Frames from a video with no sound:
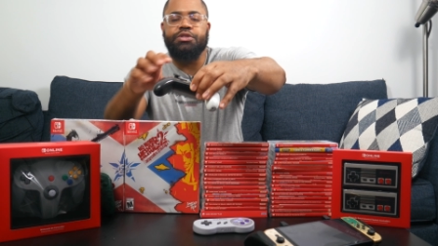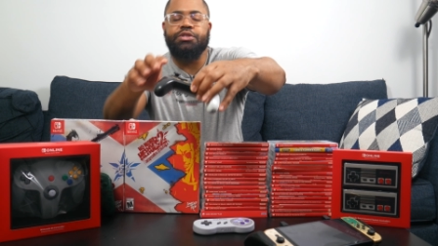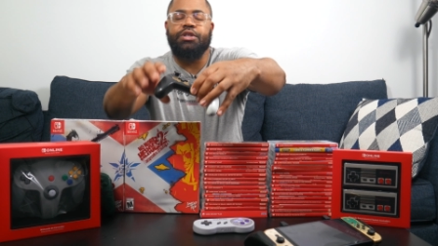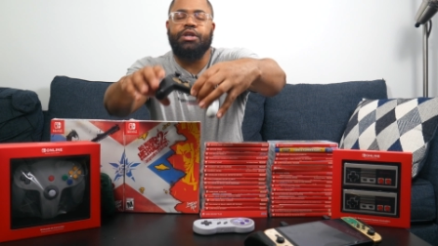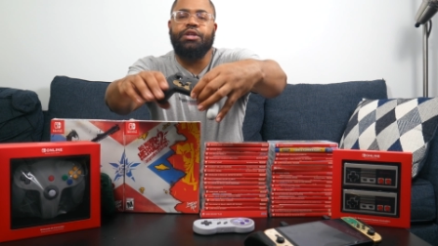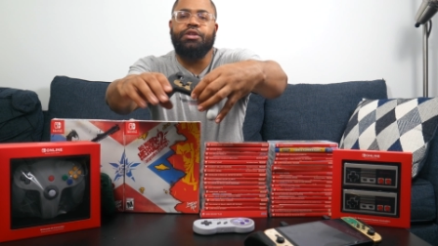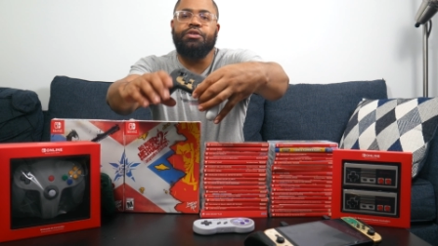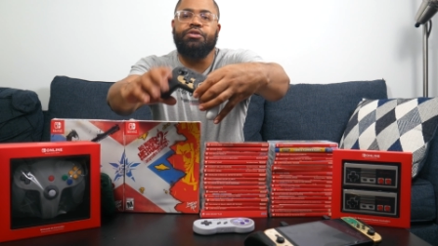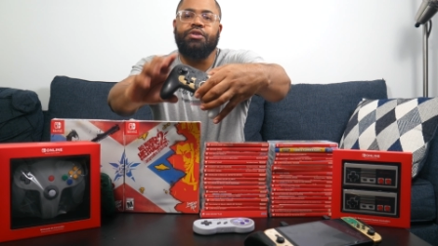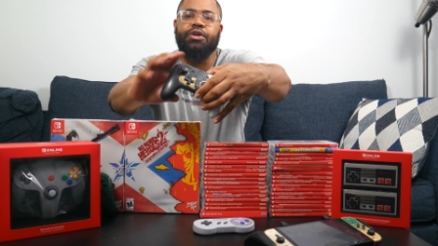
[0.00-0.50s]
I
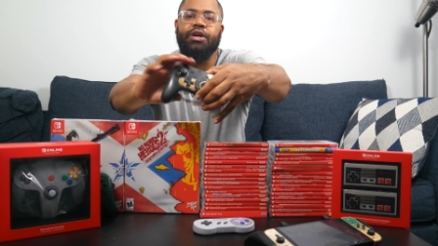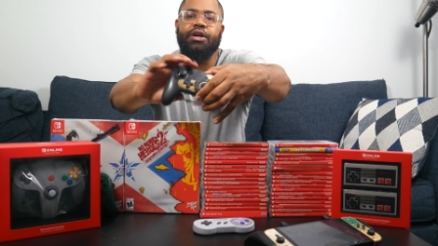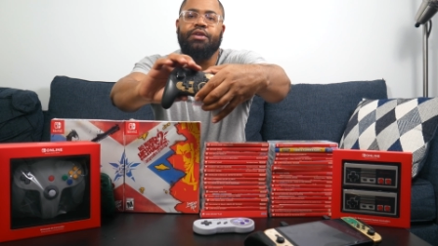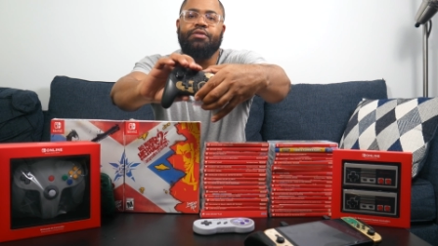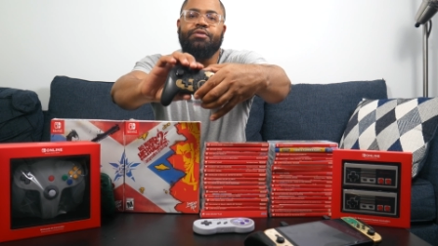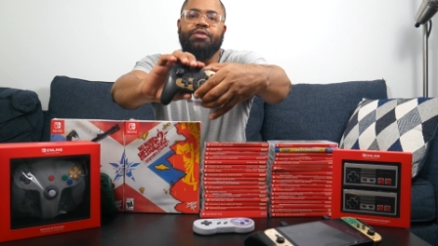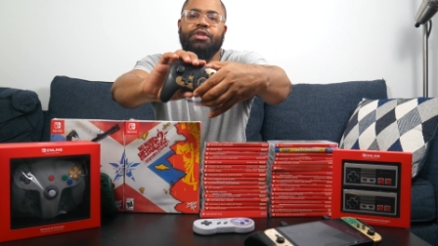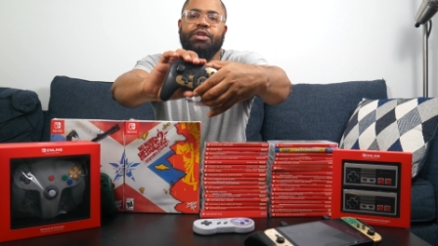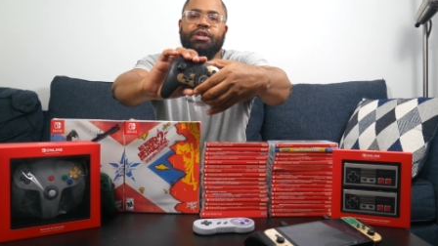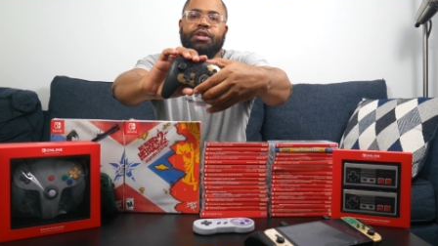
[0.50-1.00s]
do have
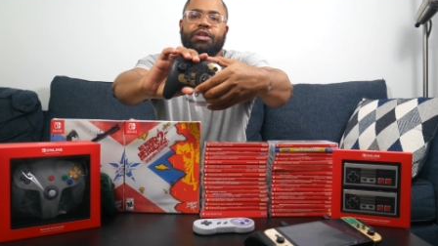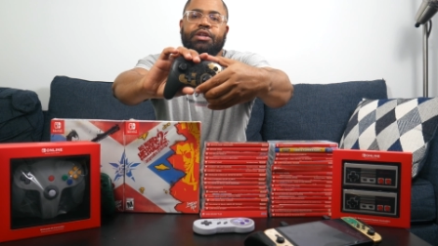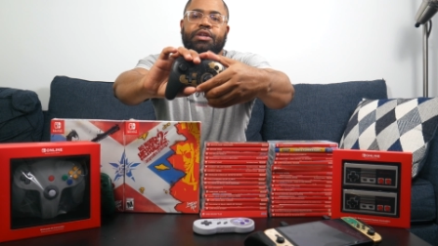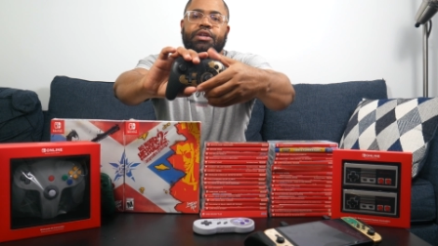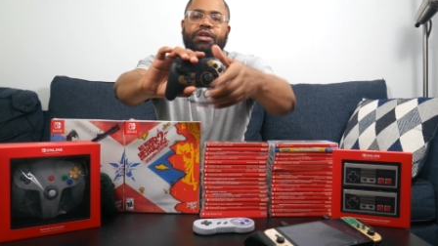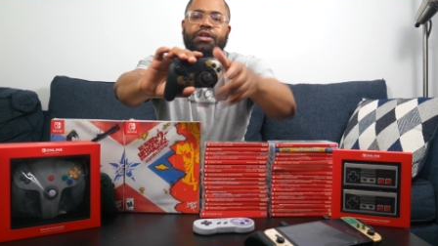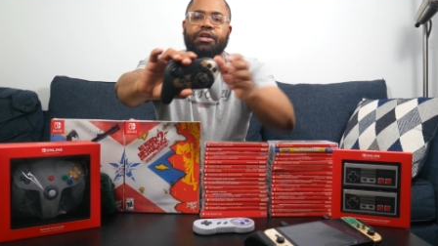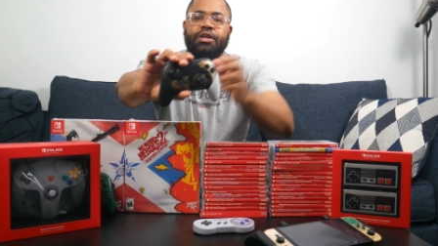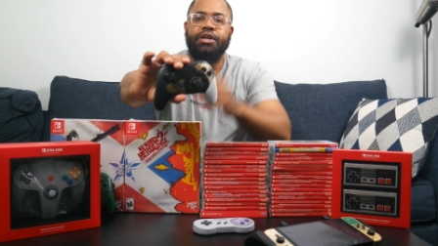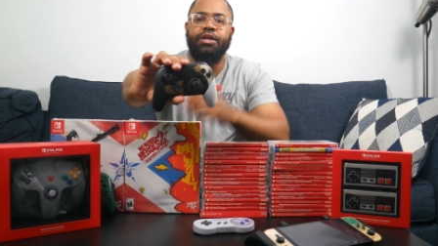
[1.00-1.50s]
the
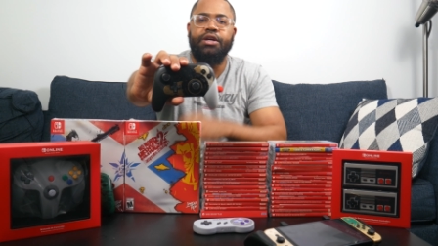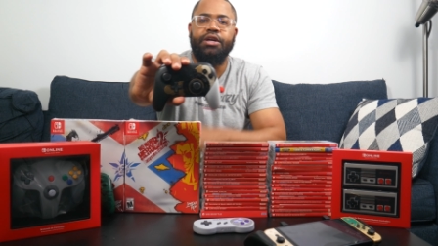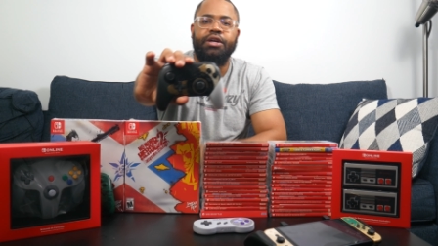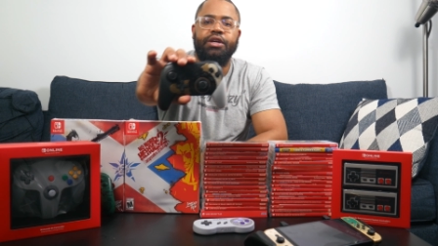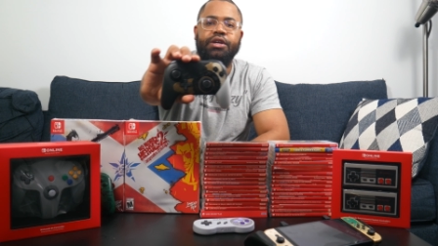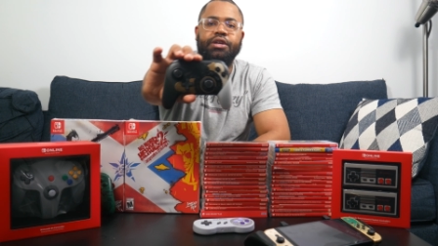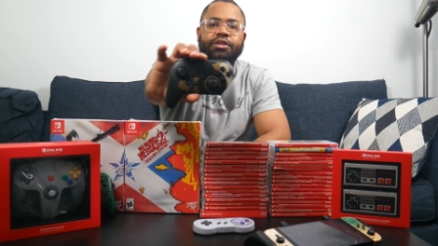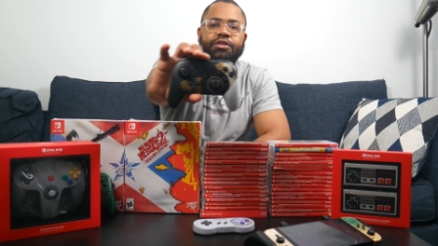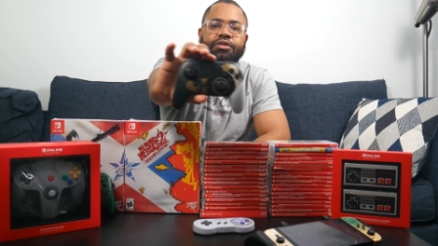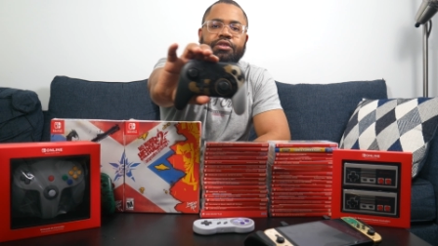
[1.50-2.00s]

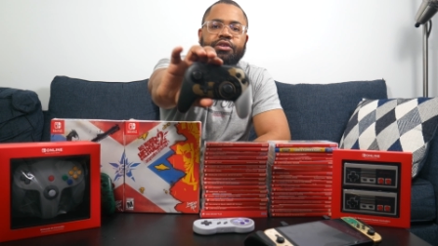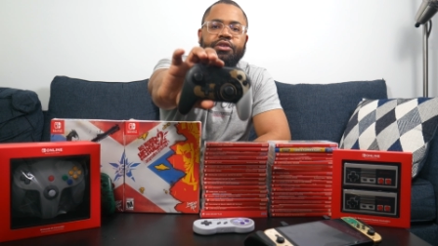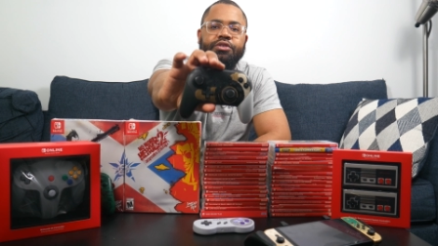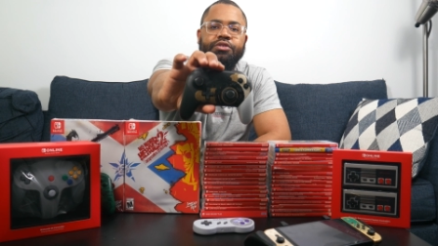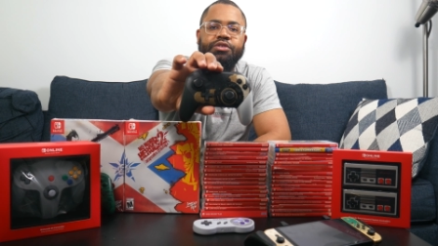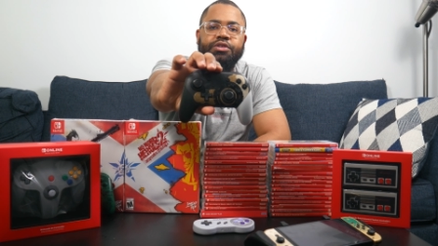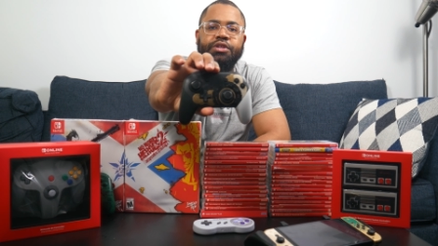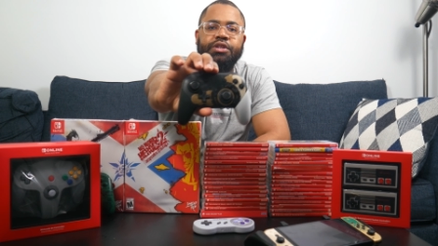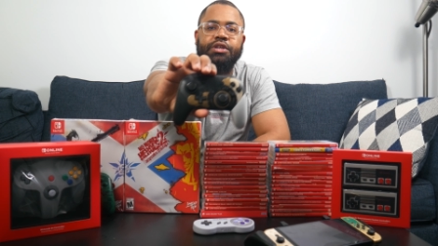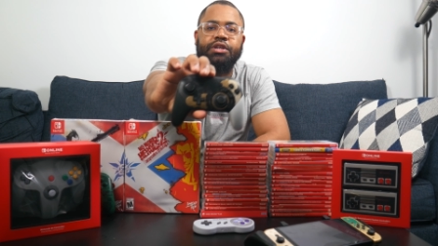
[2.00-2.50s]
Tears
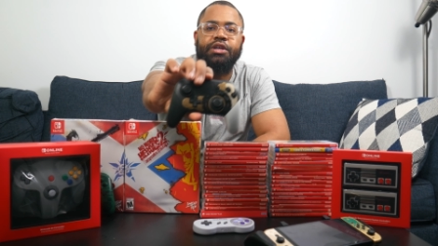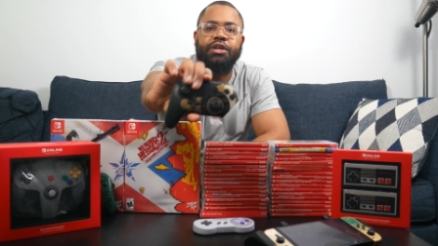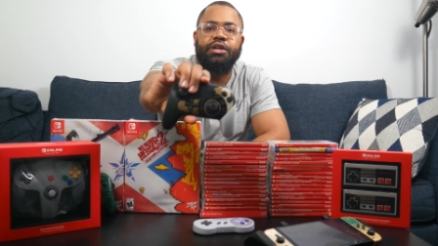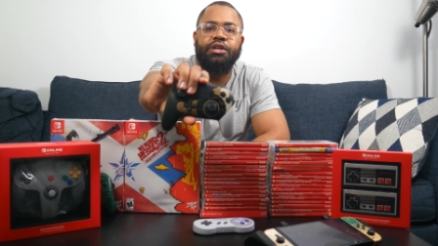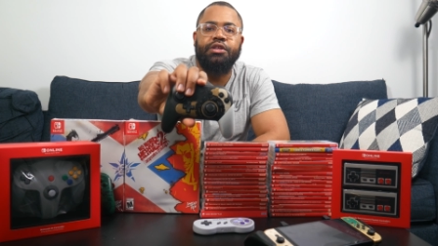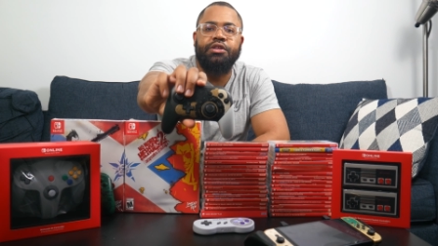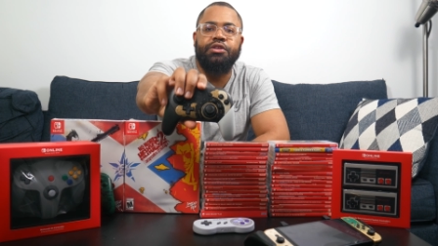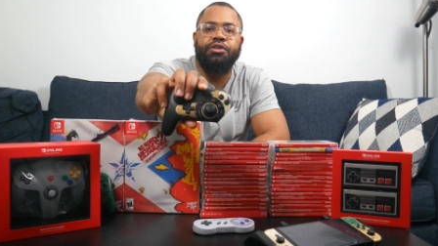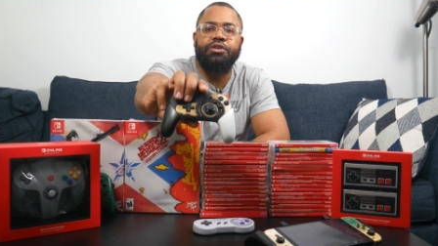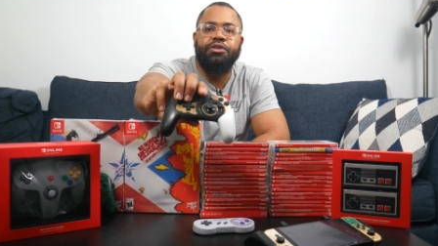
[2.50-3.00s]
of the
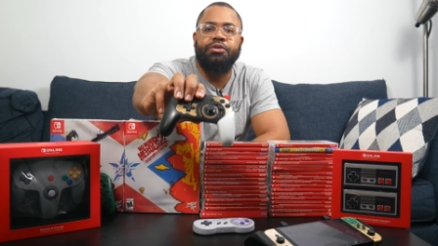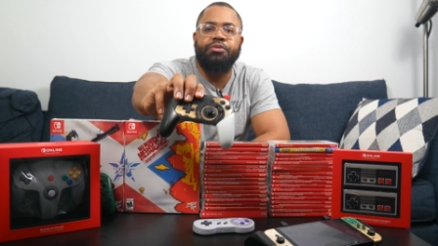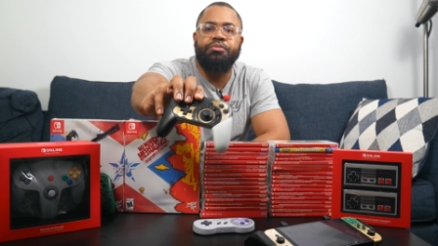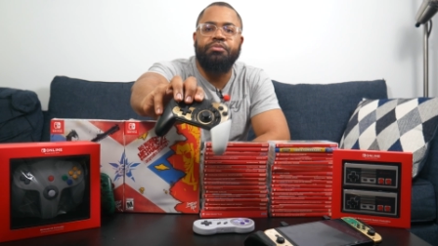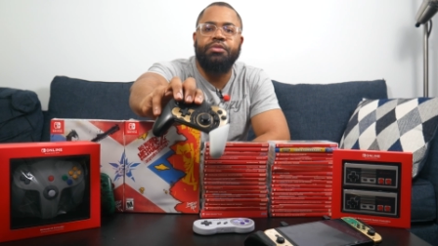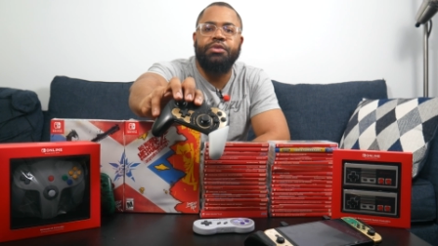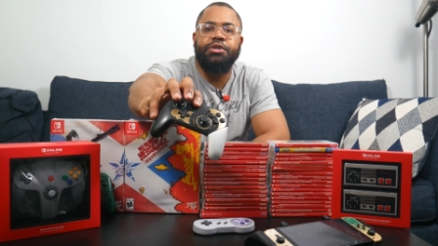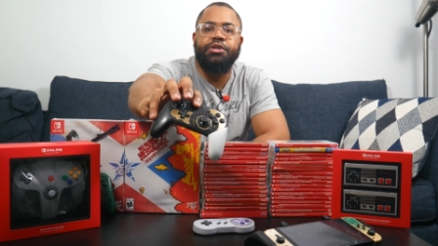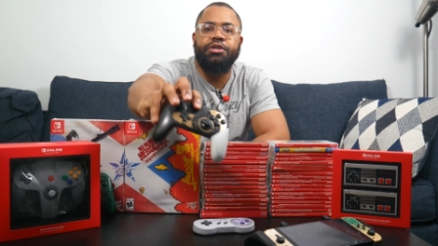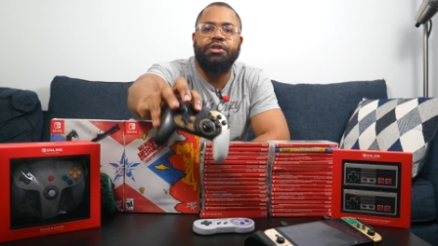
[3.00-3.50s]
Kingdom